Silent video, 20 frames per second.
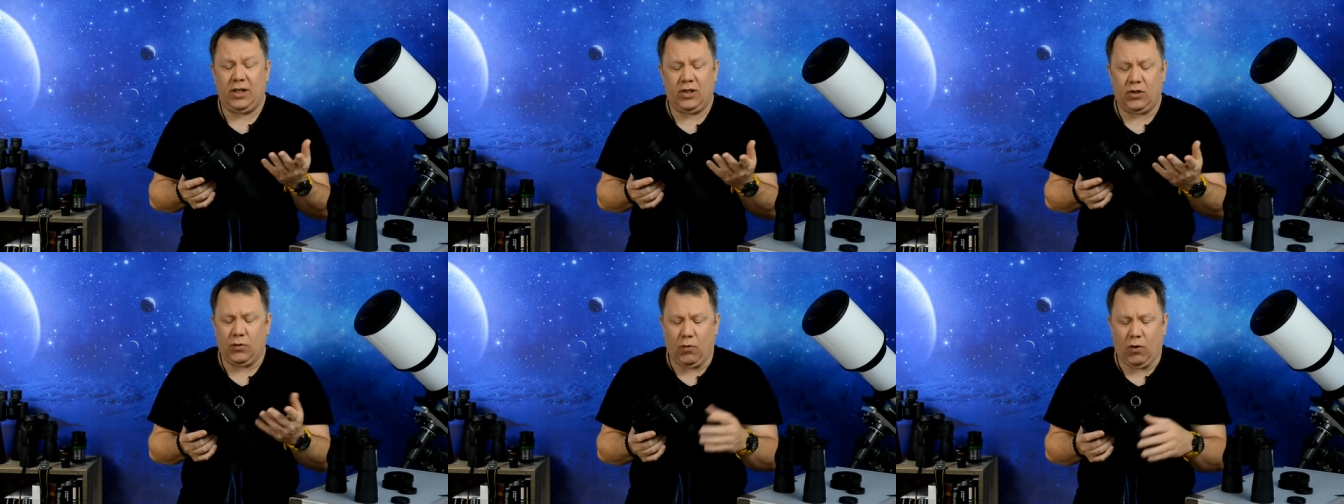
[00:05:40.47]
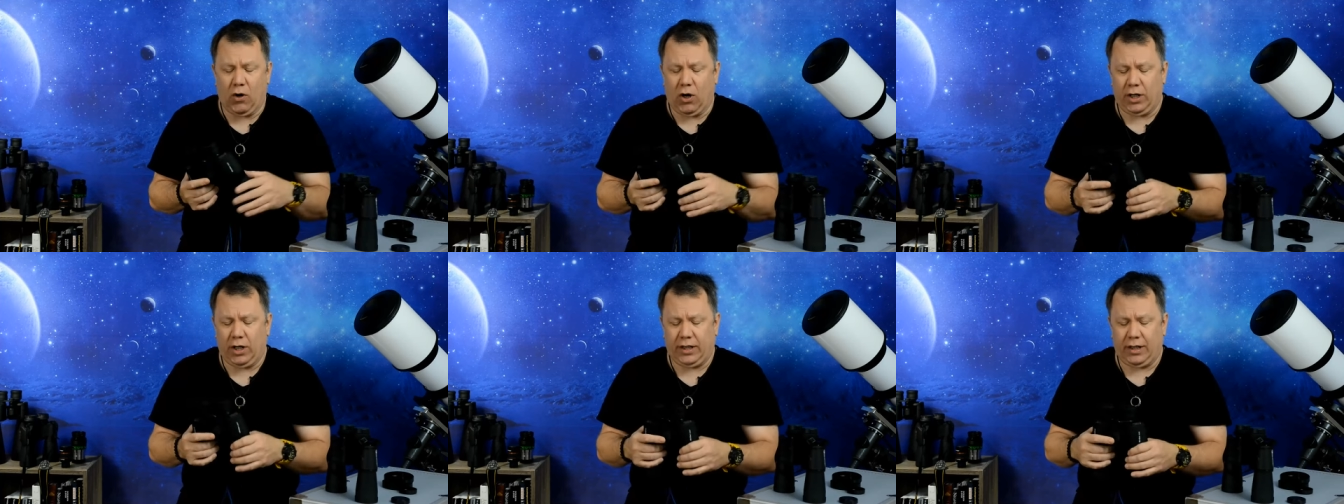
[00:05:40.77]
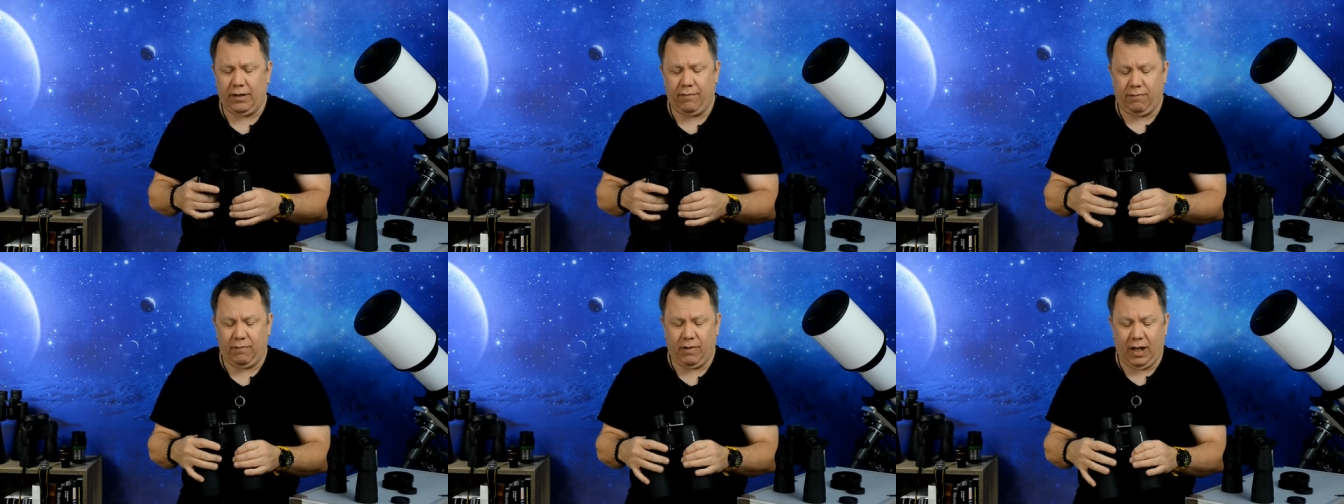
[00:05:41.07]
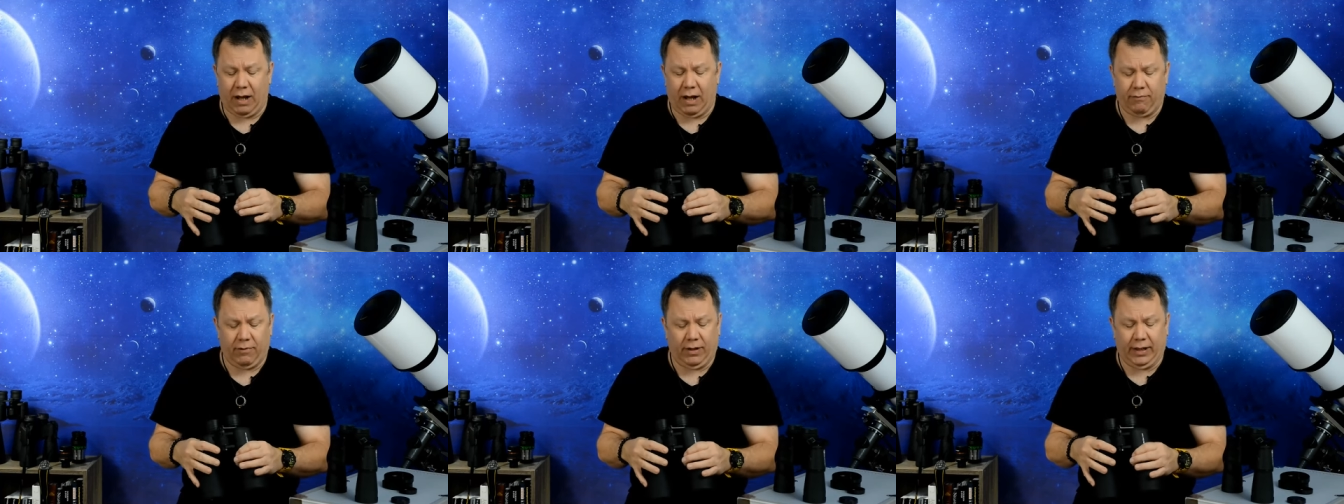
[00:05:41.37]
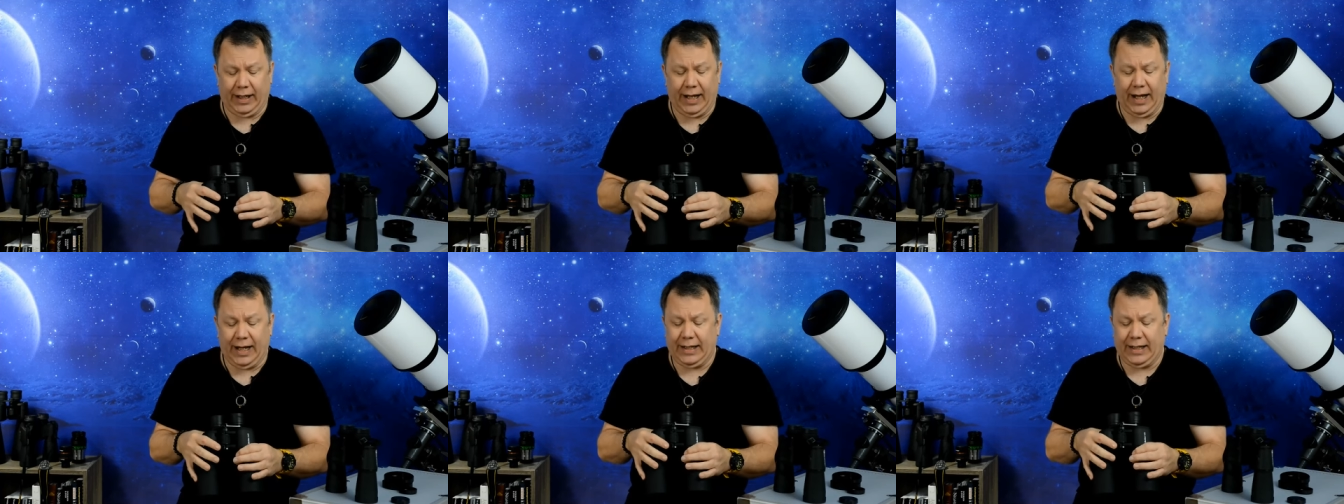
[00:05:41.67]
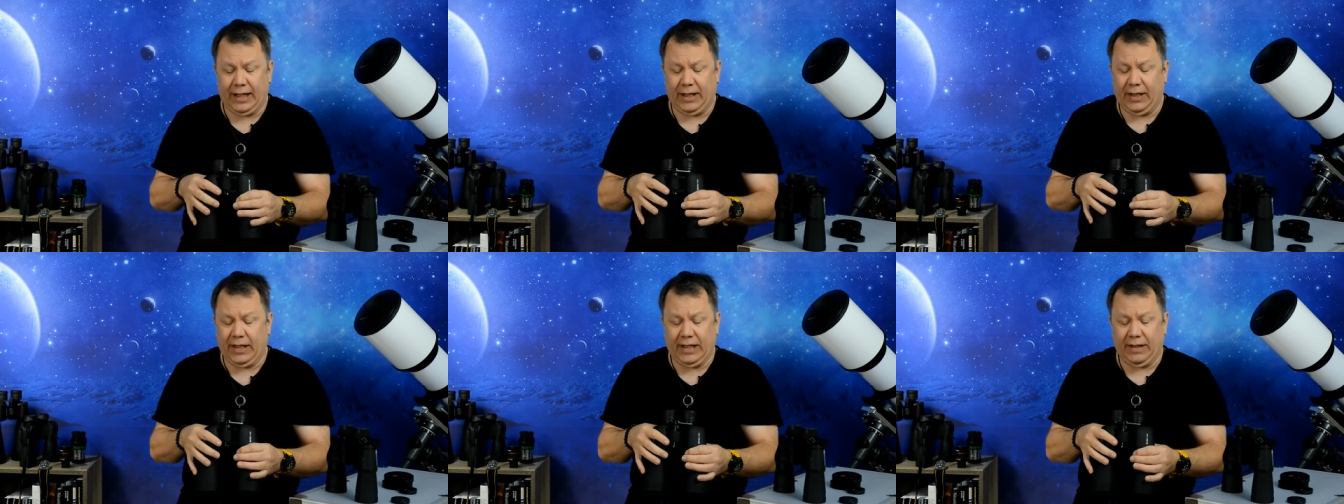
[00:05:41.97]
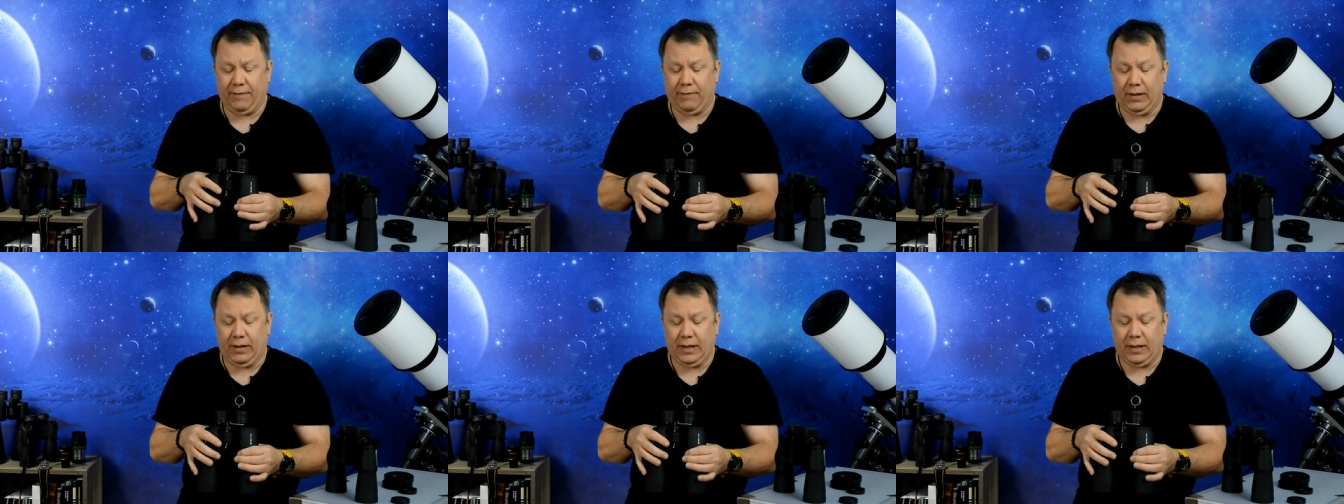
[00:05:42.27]
is a wash. I really can't tell the
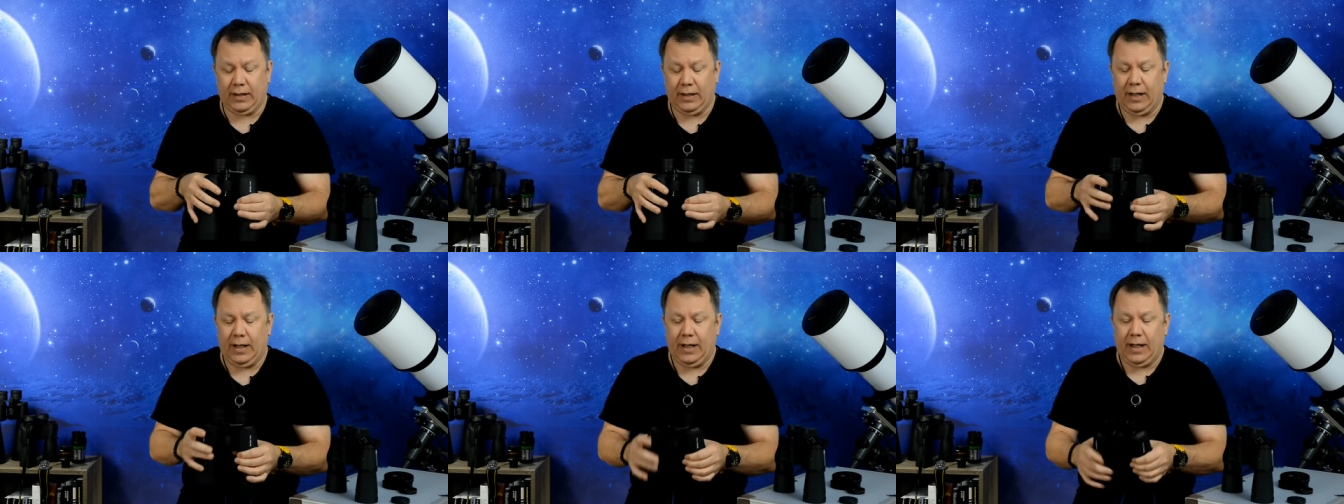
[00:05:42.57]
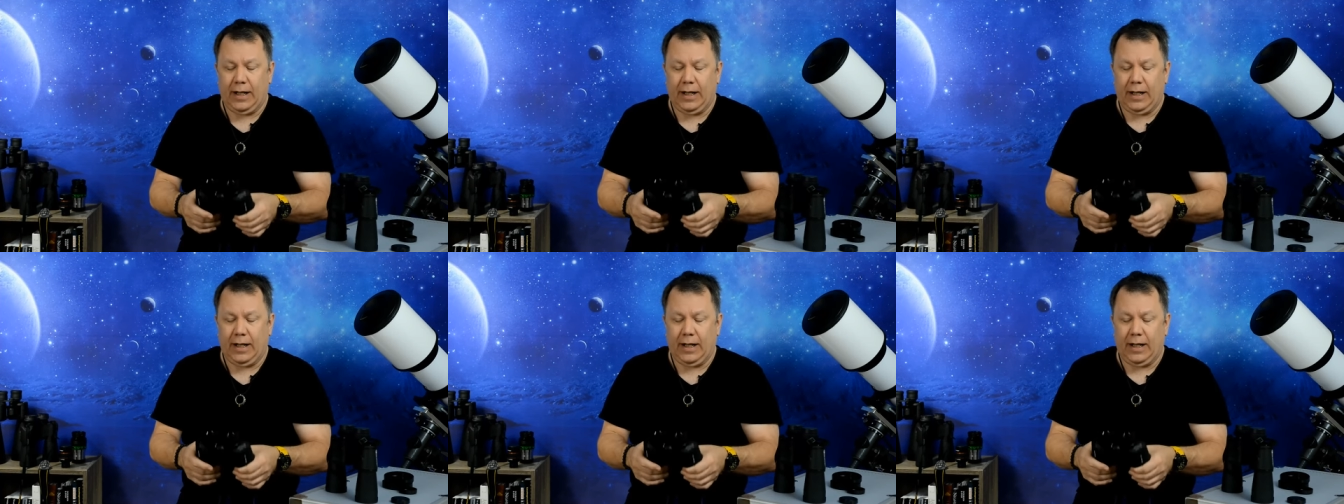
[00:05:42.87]
difference.